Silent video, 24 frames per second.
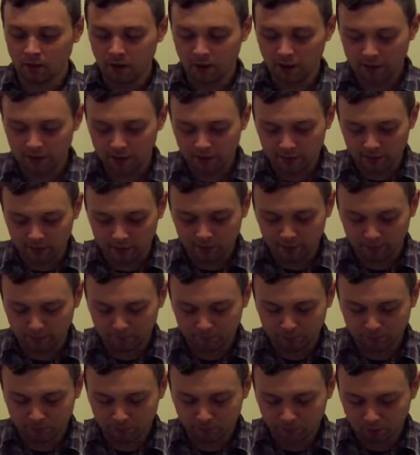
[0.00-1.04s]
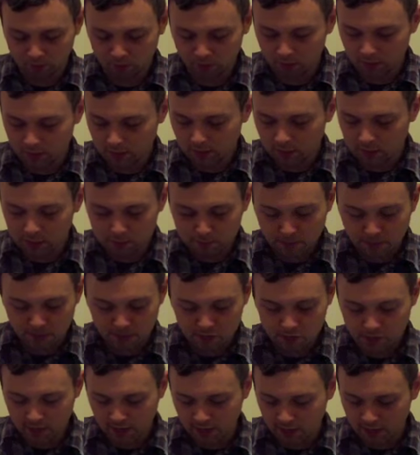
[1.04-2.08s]
And then each
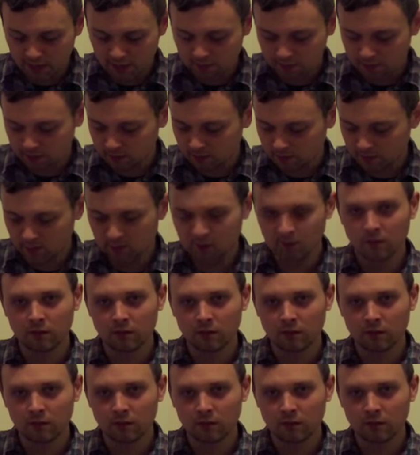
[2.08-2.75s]
page has